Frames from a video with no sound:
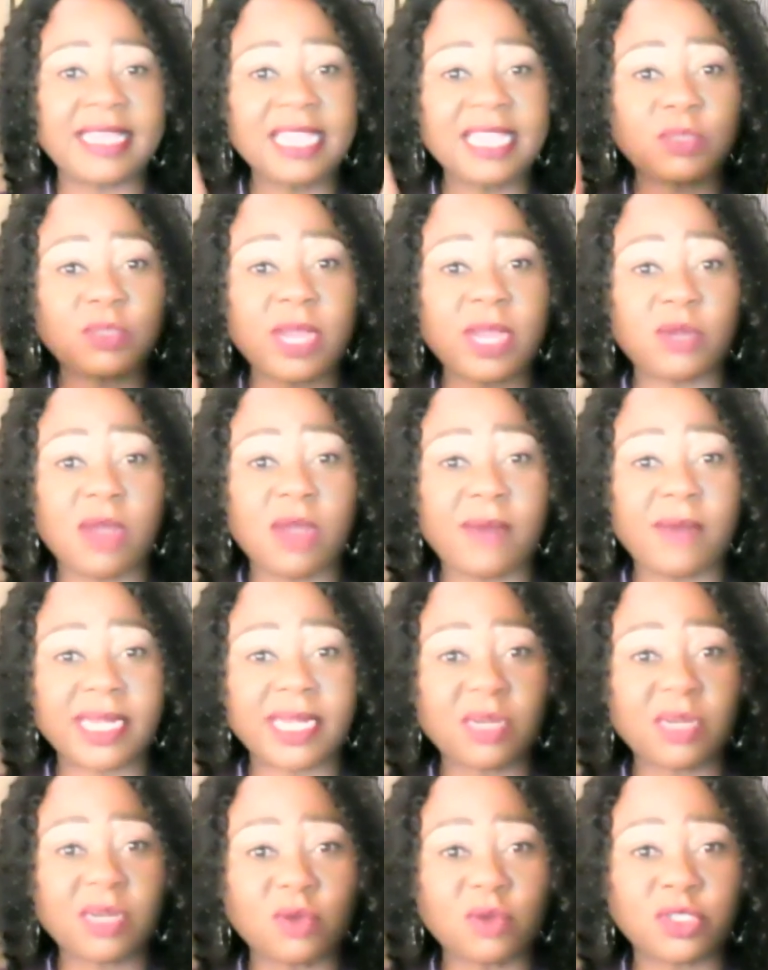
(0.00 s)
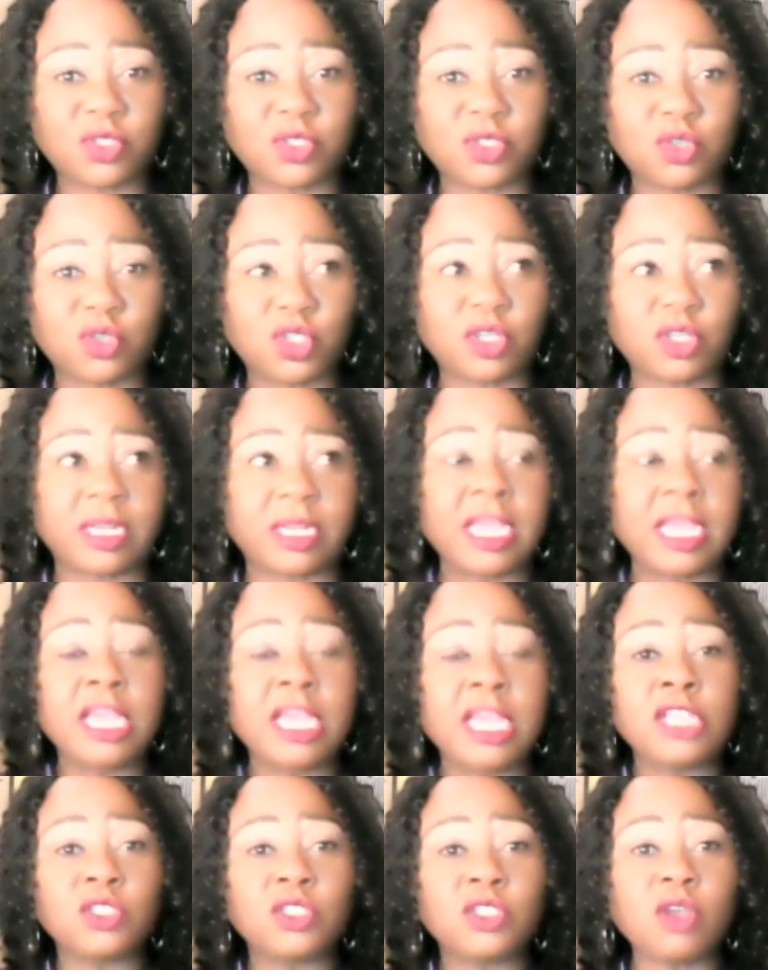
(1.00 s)
That's why we have a constitution.
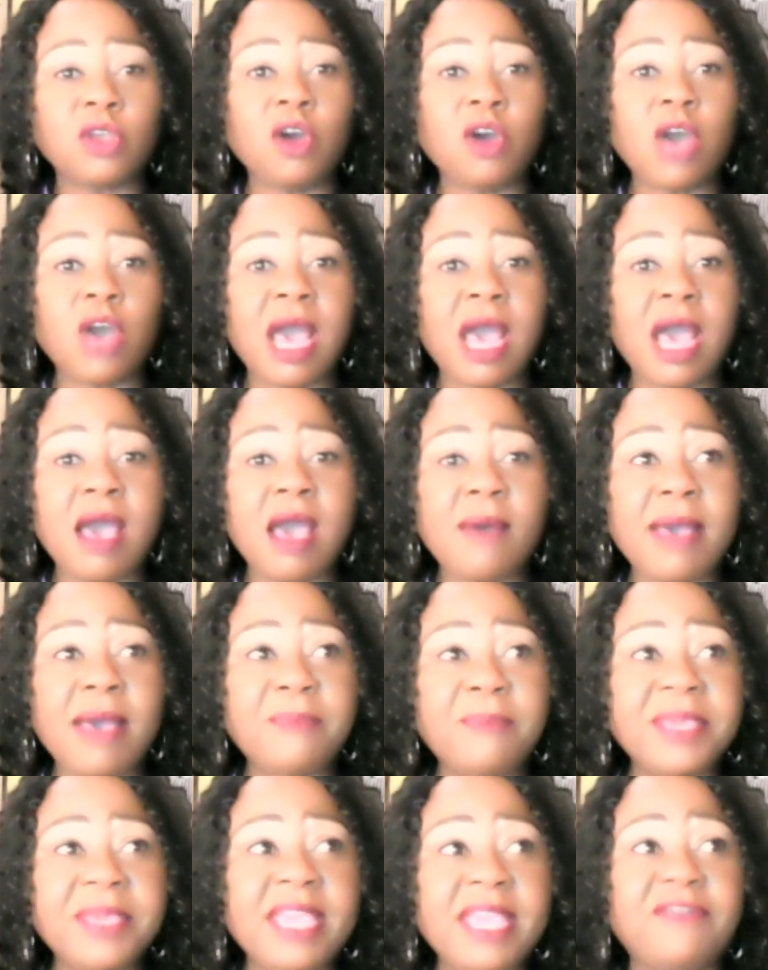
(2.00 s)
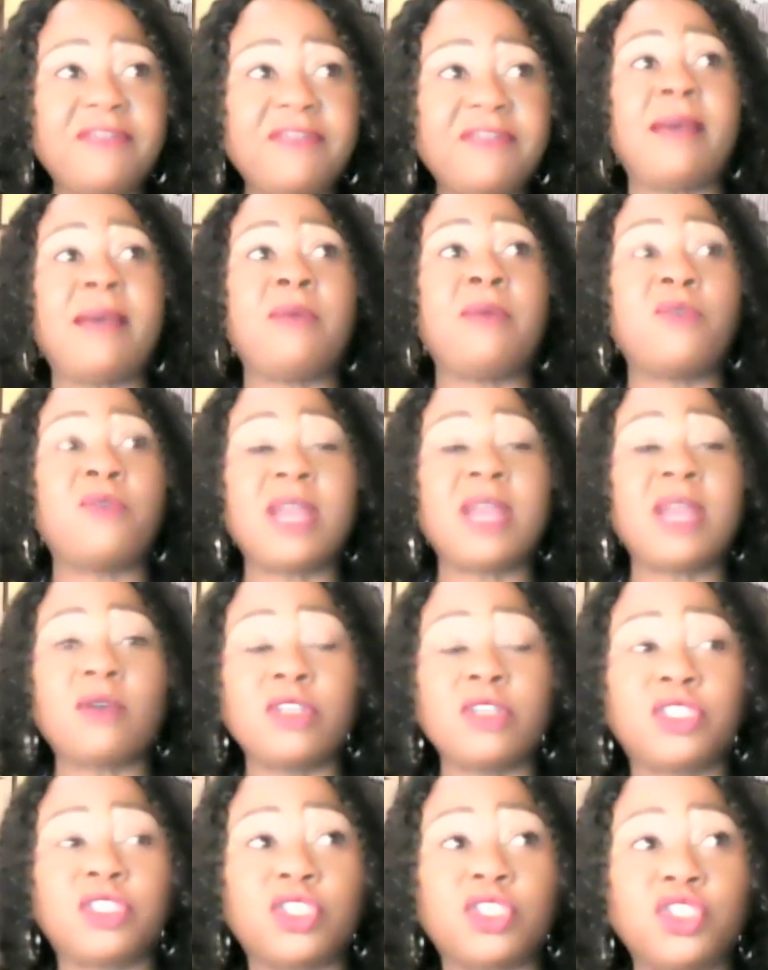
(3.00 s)
So our PF now have
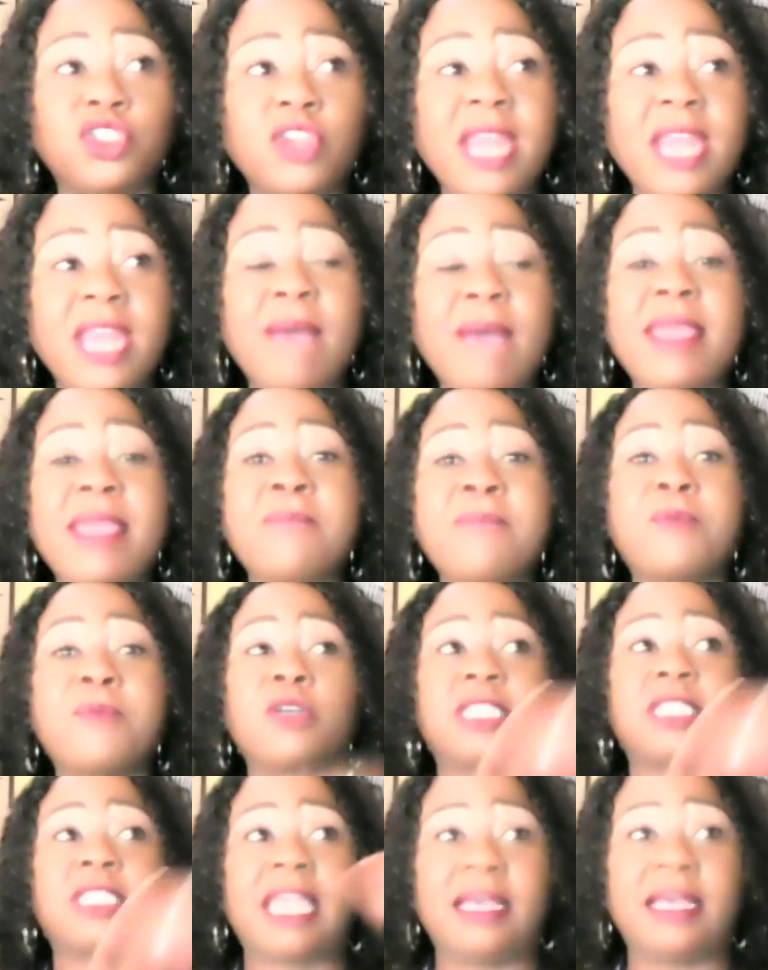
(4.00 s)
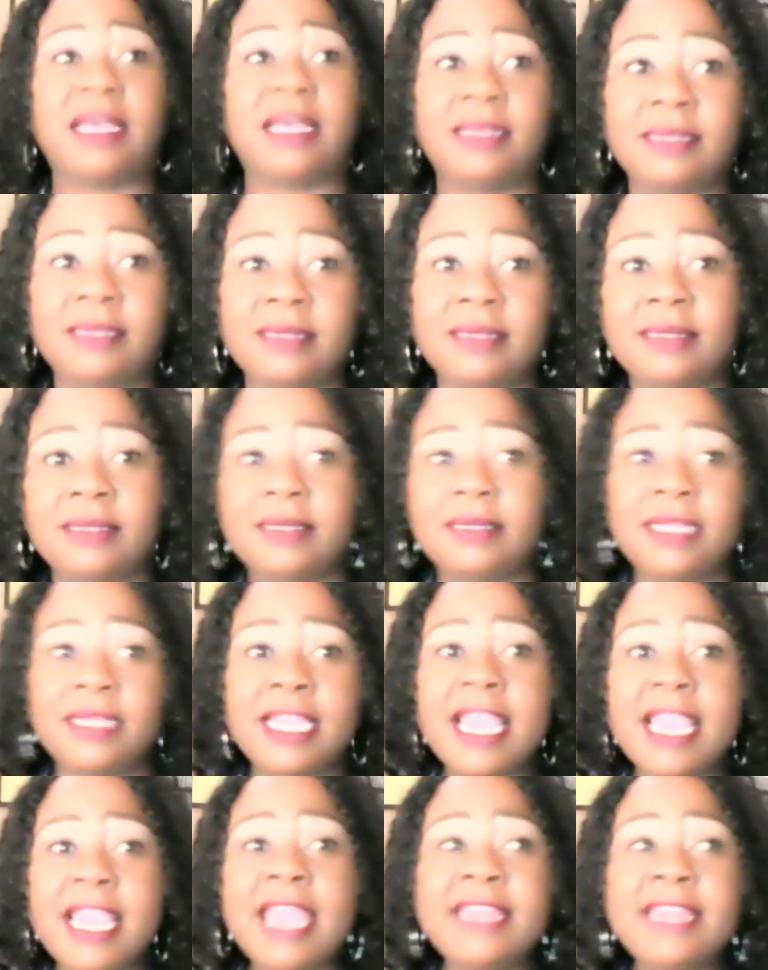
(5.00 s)
a constitution, now a poster.
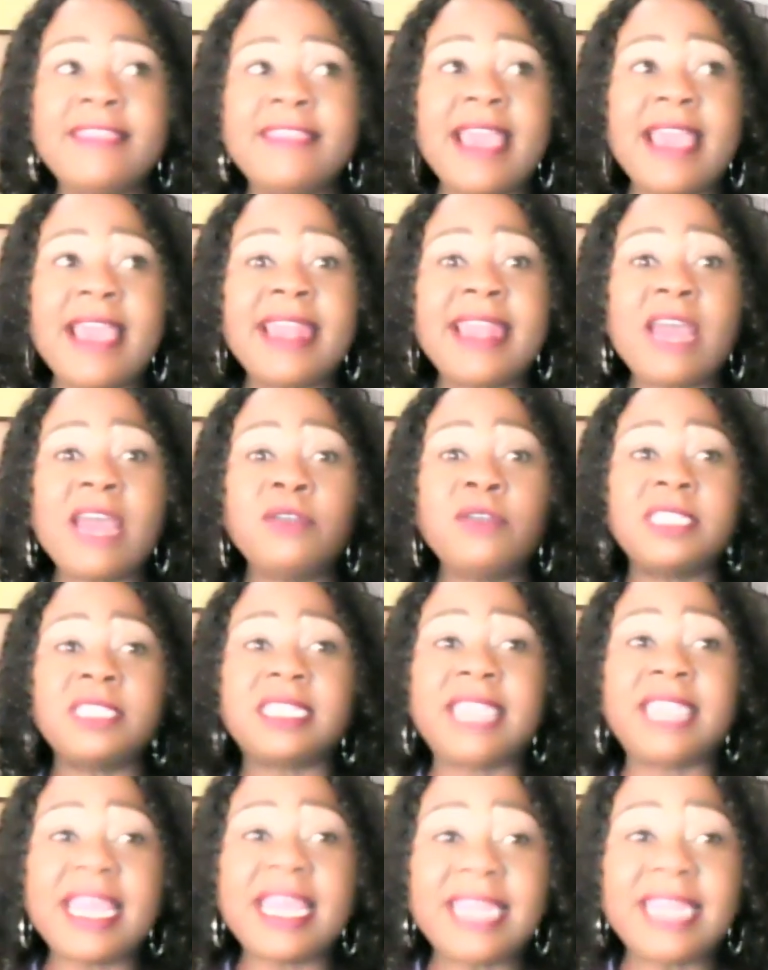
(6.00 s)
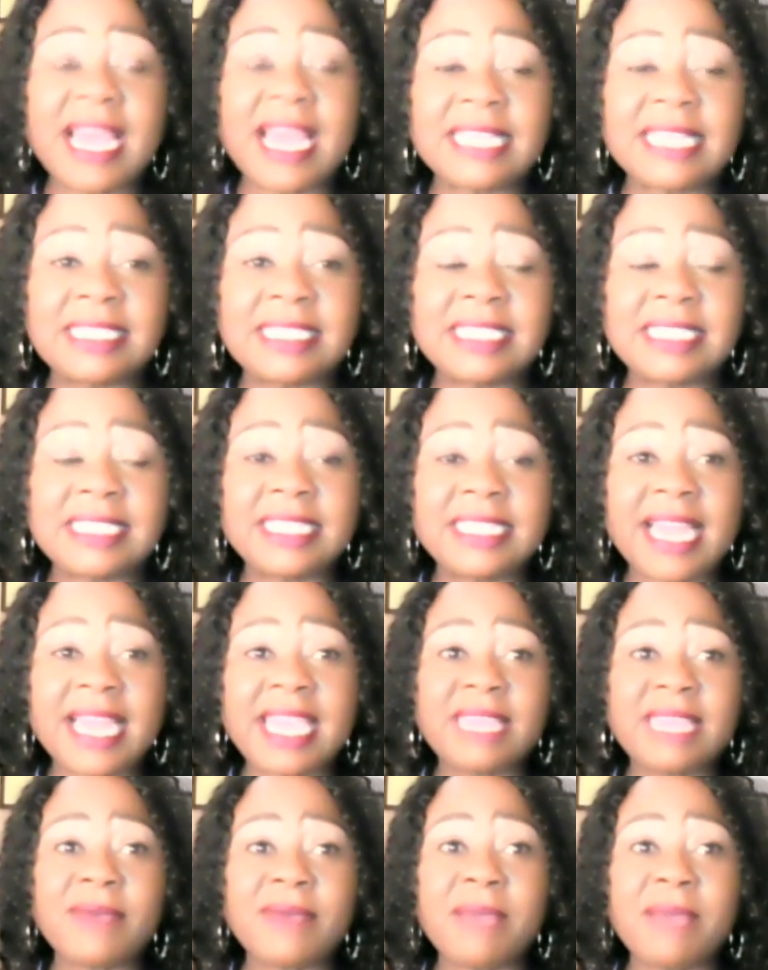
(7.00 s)
And they are now dictators. It's
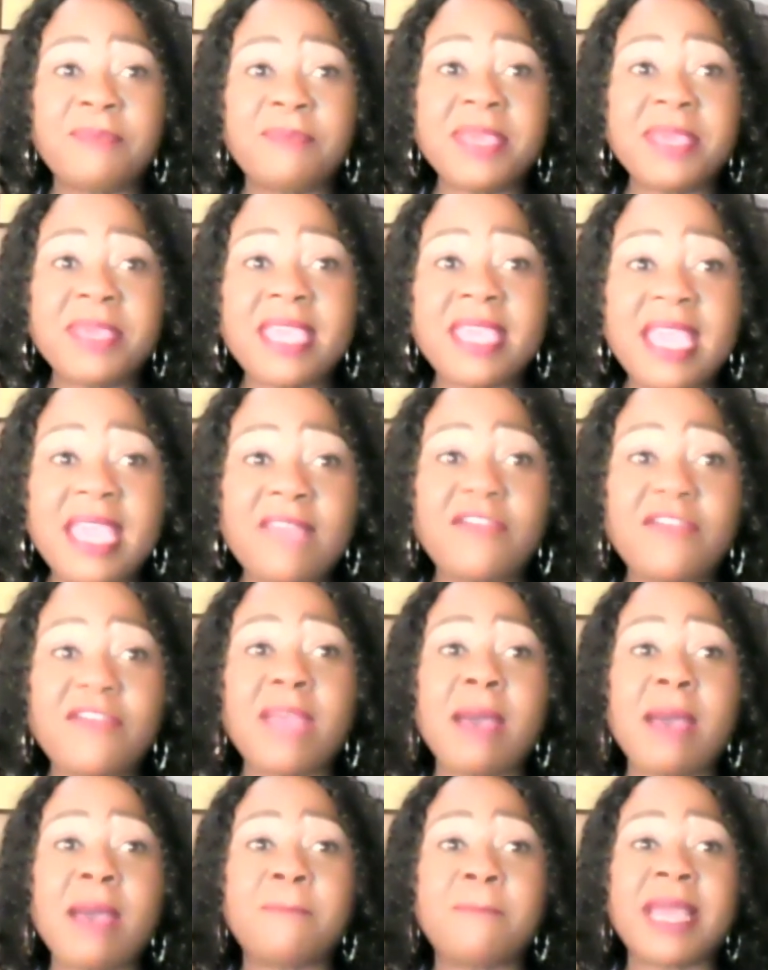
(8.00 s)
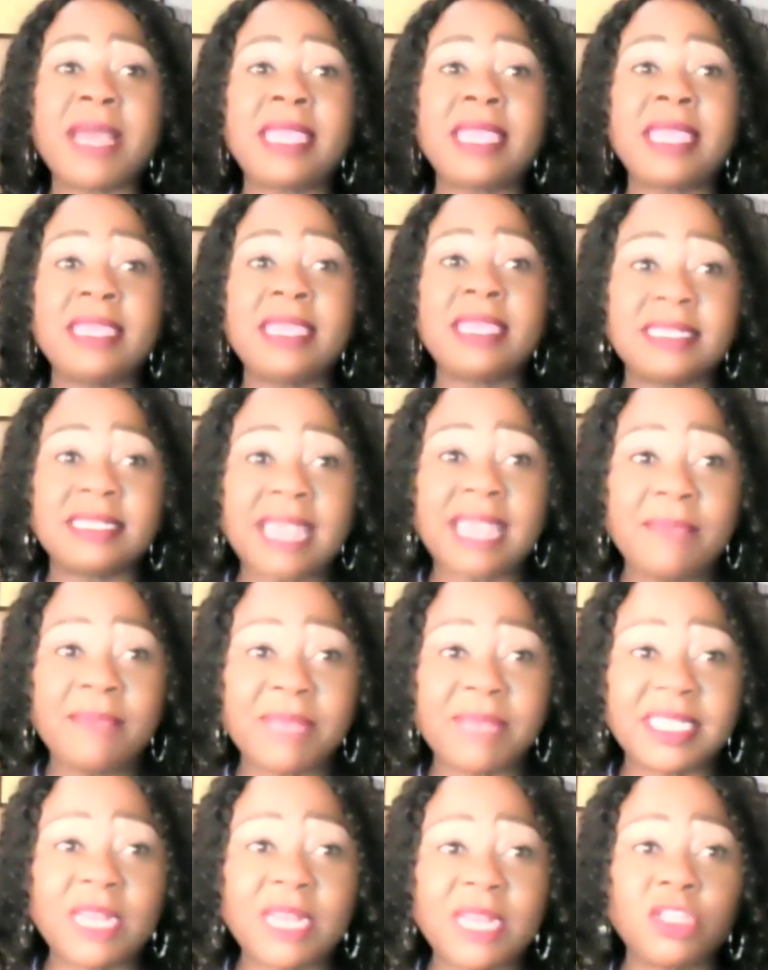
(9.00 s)
like if a PF ever pangire
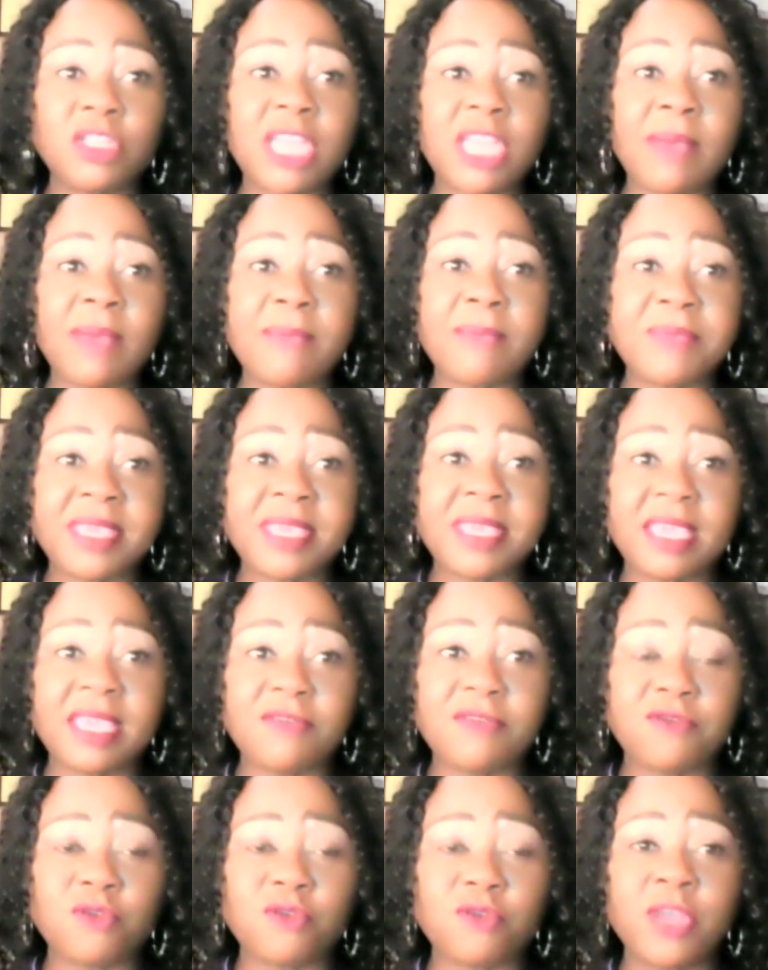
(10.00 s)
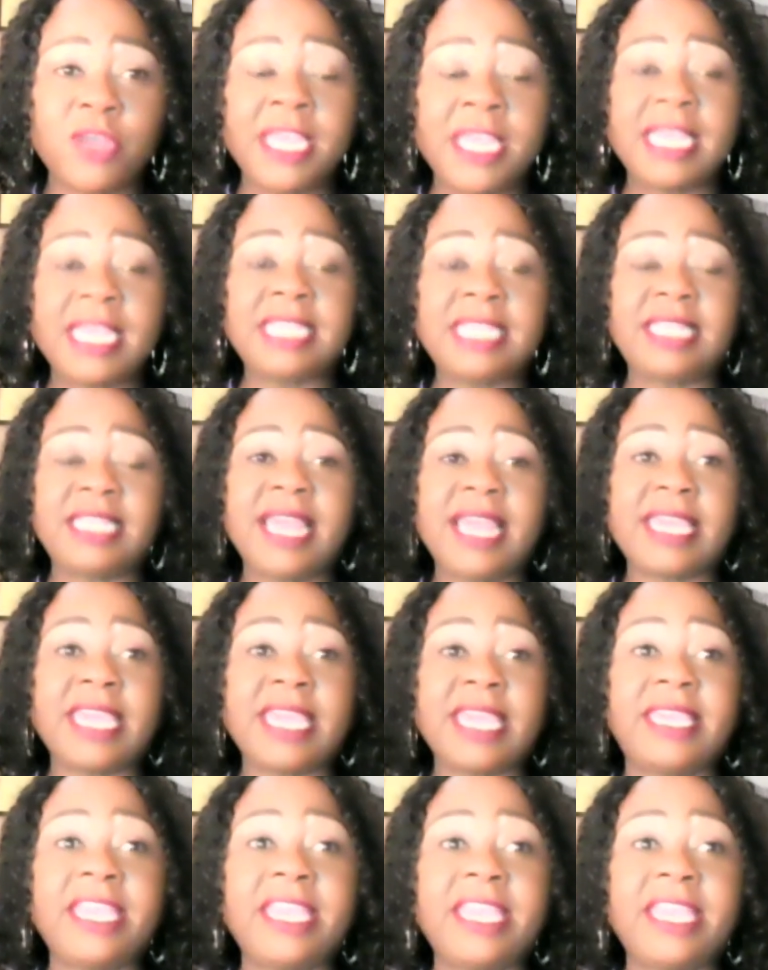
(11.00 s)
Zambia, chalo chaba PF, it's like
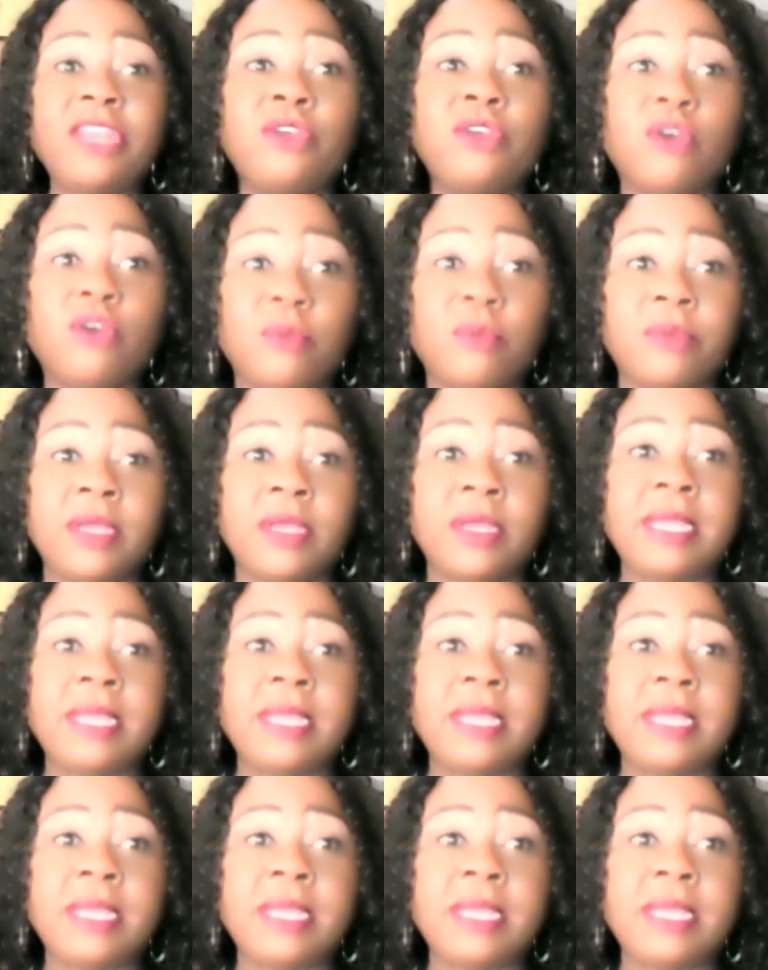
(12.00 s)
a kingdom.